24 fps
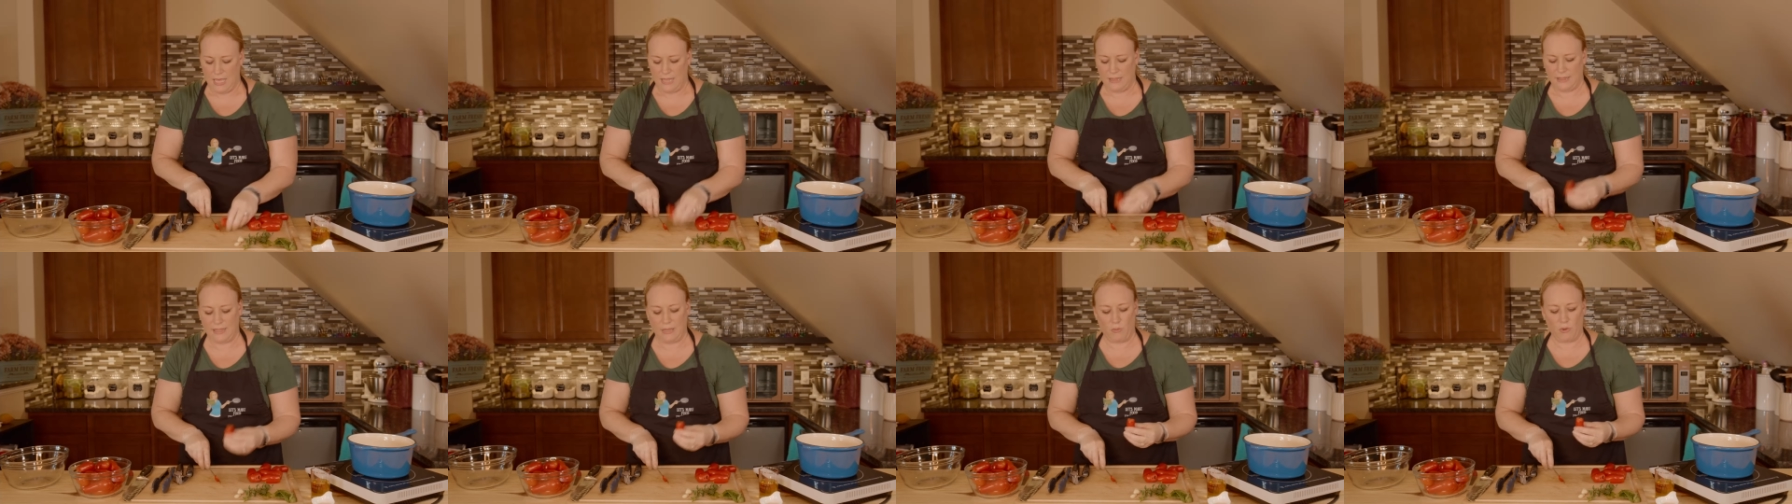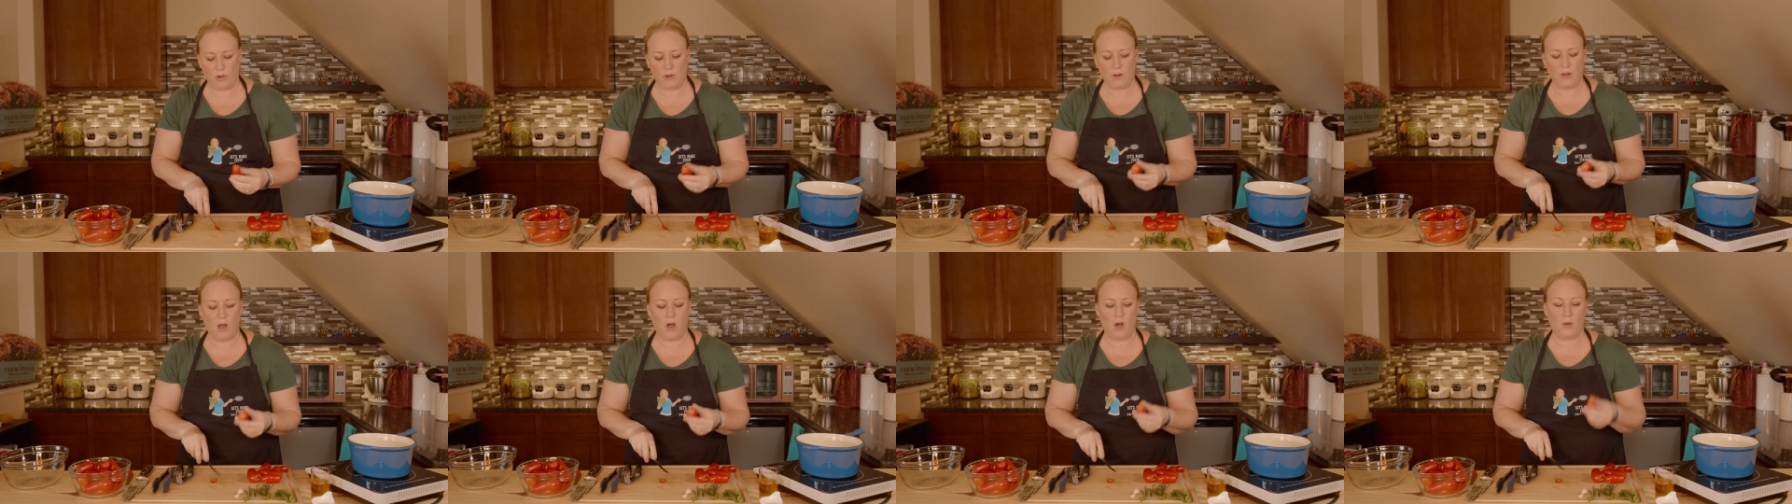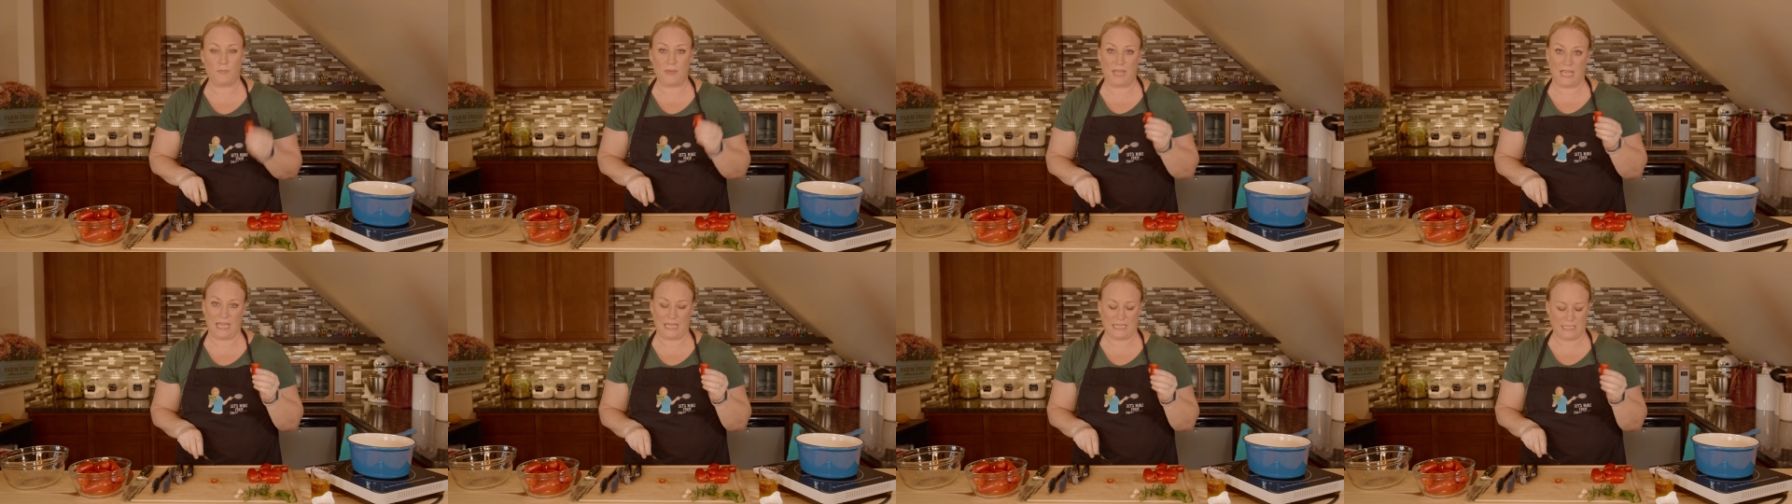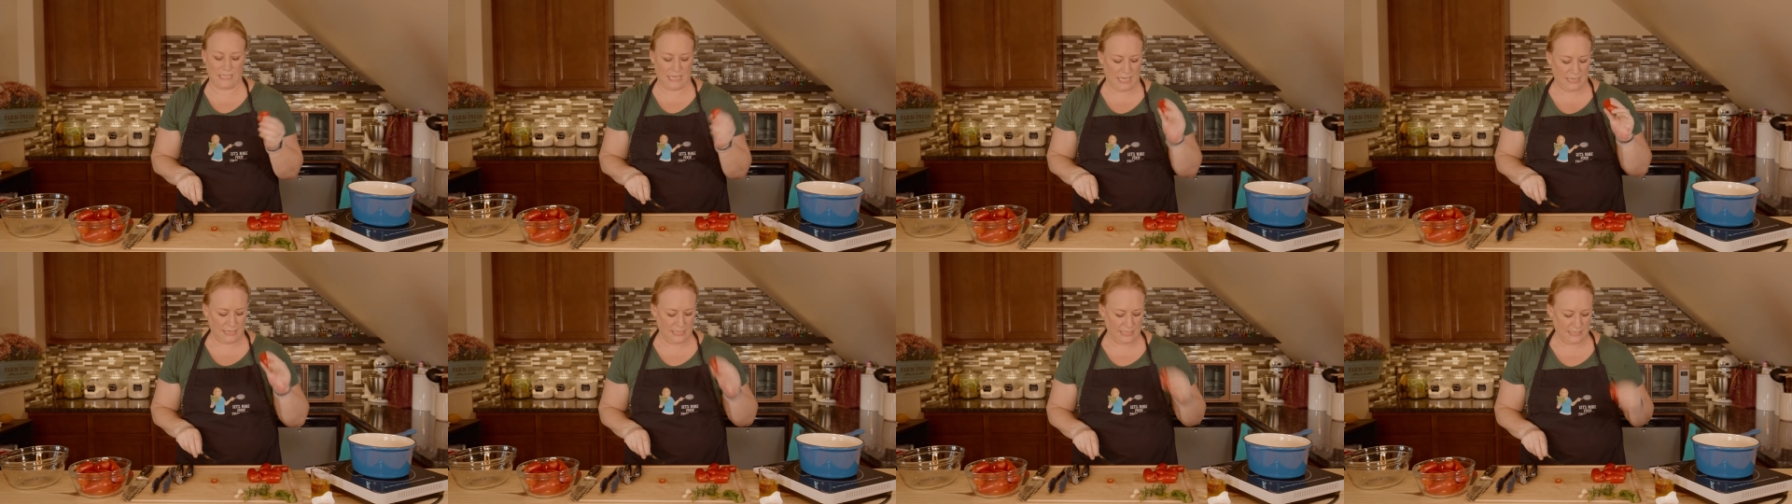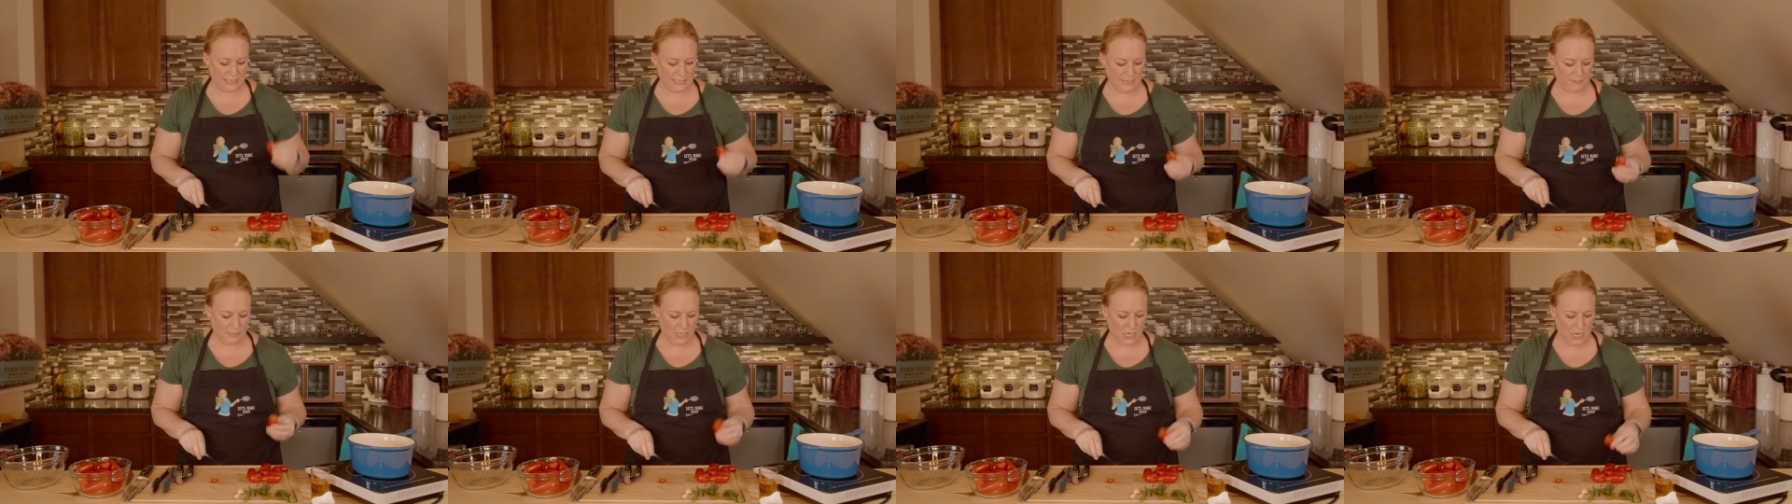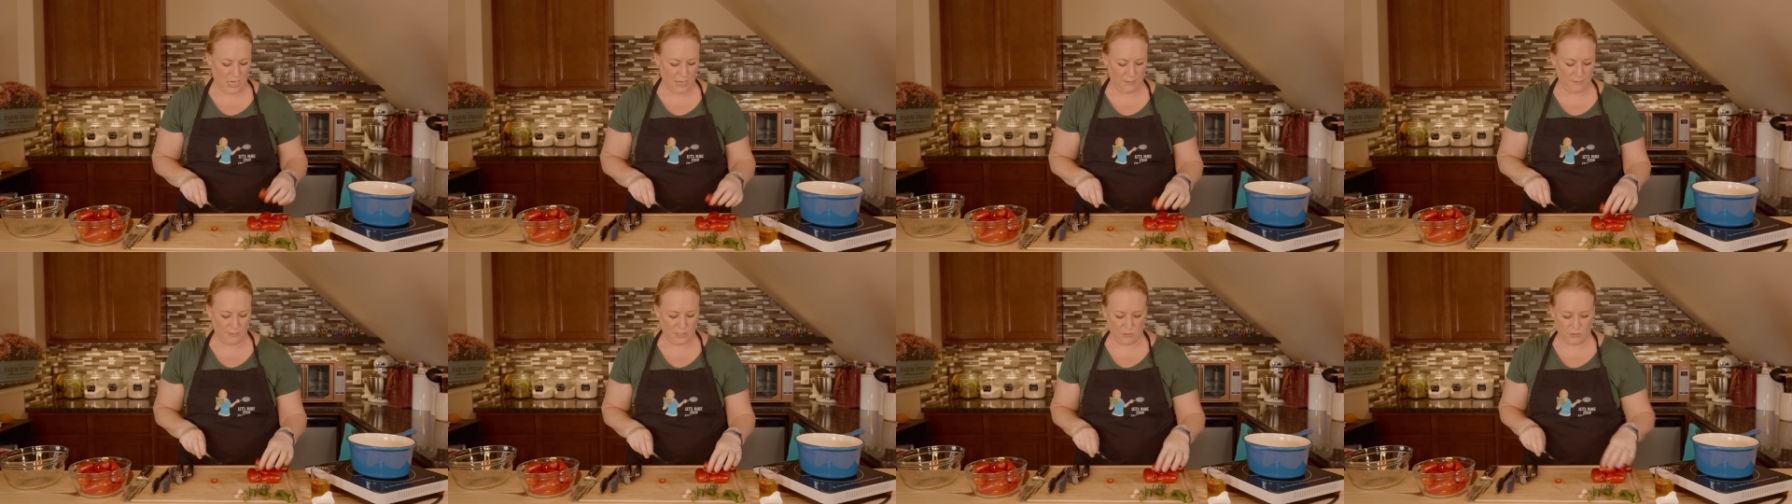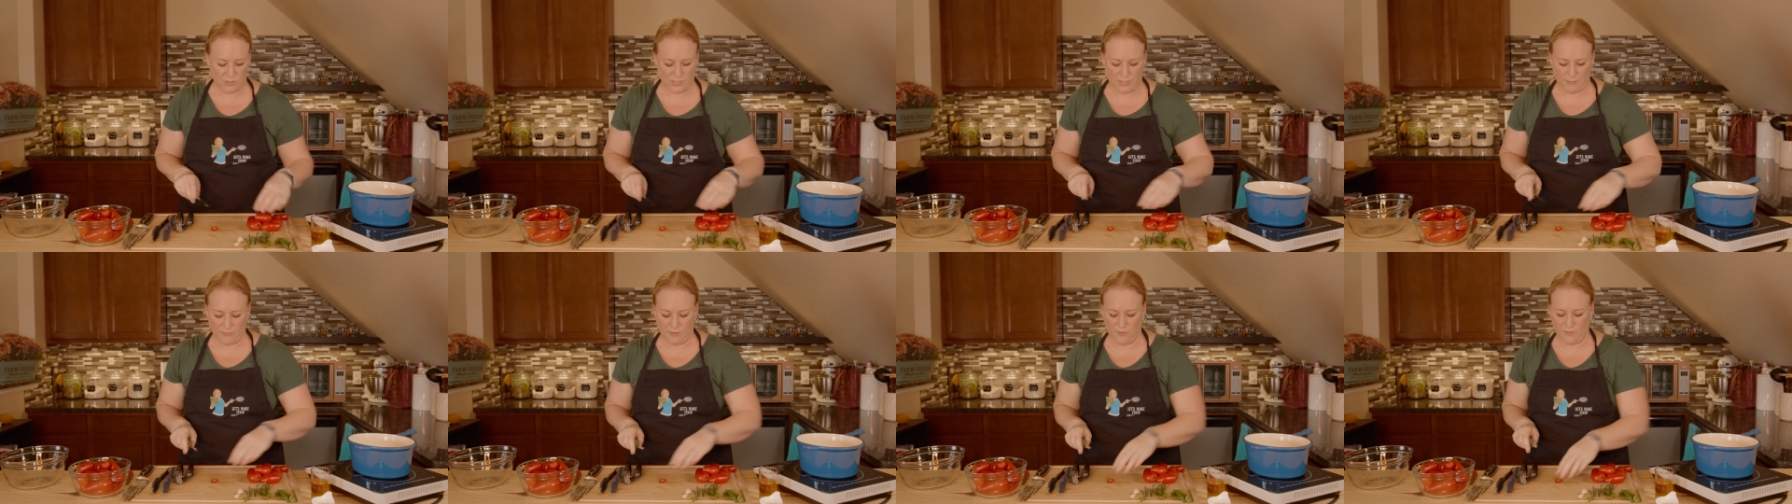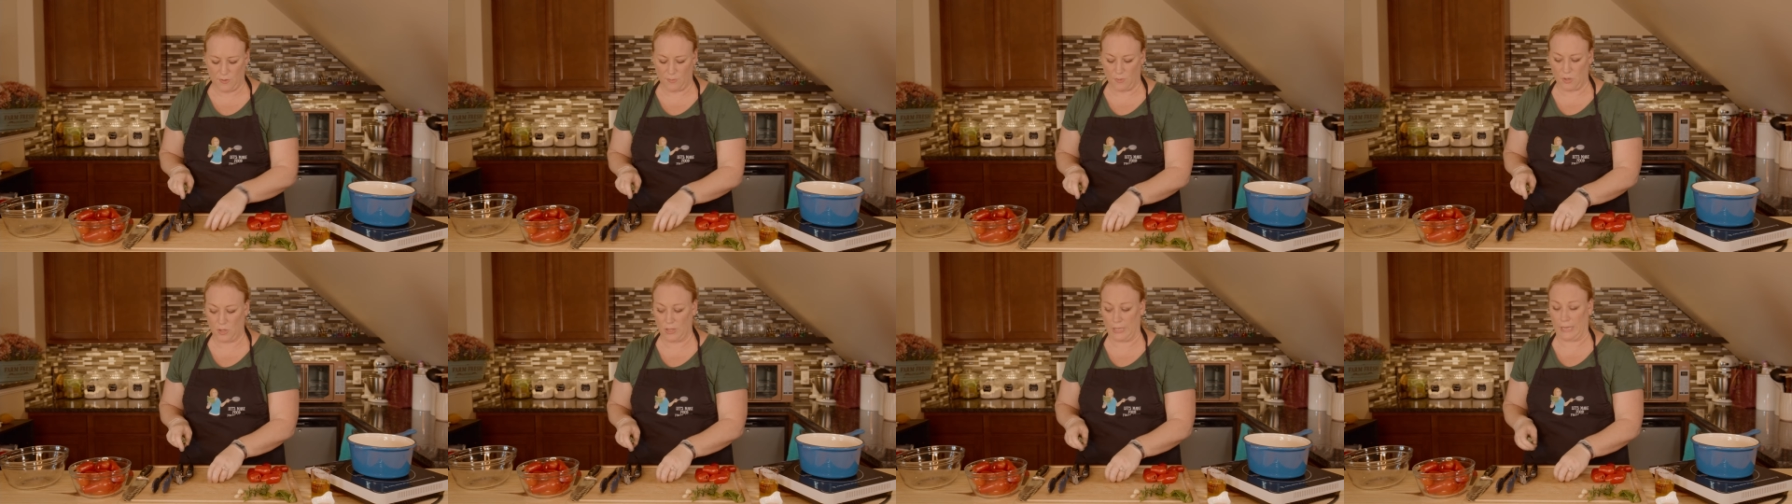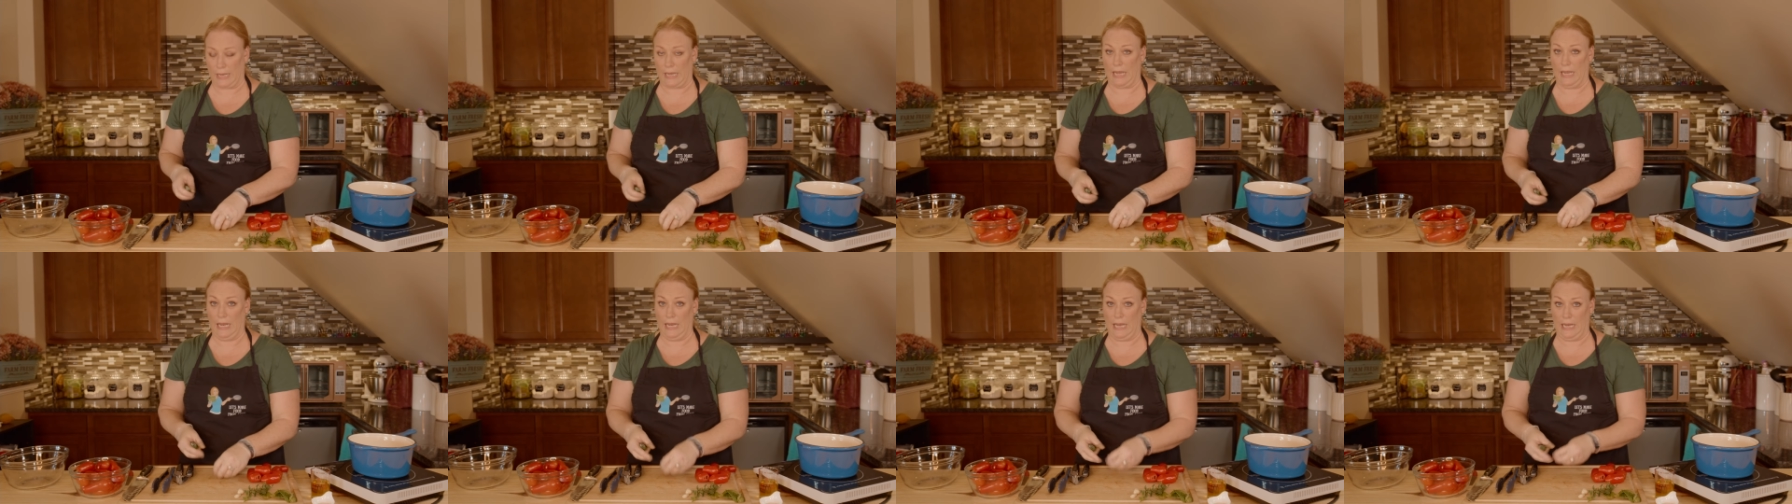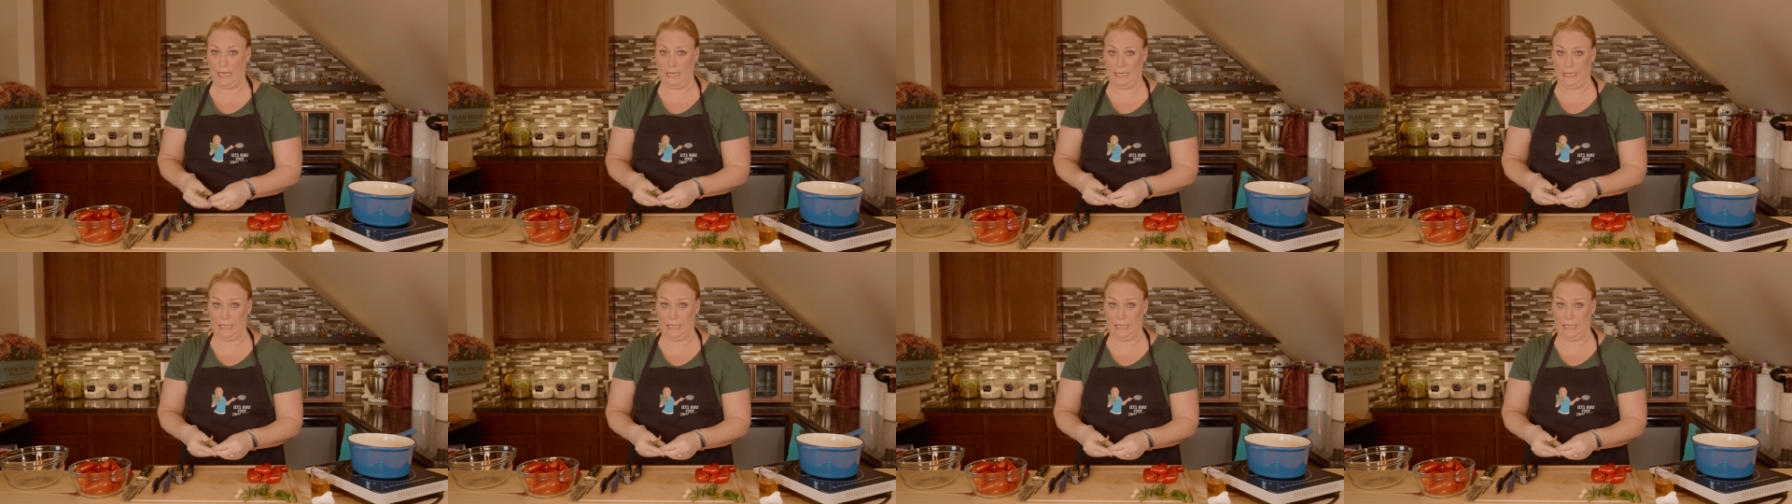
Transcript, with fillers: they weren't all picked at the same time, so some of them are like, hey,